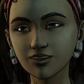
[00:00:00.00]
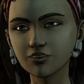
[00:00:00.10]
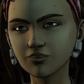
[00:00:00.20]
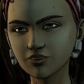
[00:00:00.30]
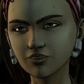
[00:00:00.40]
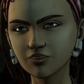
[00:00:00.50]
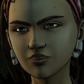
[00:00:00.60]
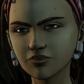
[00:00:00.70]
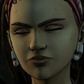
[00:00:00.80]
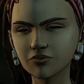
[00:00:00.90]
key will get used
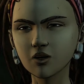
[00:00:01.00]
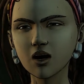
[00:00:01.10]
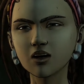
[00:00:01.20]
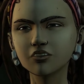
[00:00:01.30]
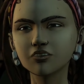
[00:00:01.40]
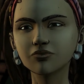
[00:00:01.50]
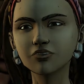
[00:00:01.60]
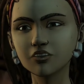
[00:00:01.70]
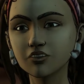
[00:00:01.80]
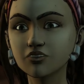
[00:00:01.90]
to screw over
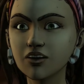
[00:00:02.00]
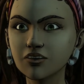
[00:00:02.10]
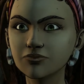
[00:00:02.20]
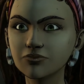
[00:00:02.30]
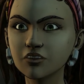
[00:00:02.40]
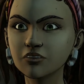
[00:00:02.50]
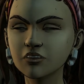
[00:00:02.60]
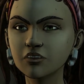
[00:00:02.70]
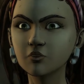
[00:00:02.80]
some wretched Hyperion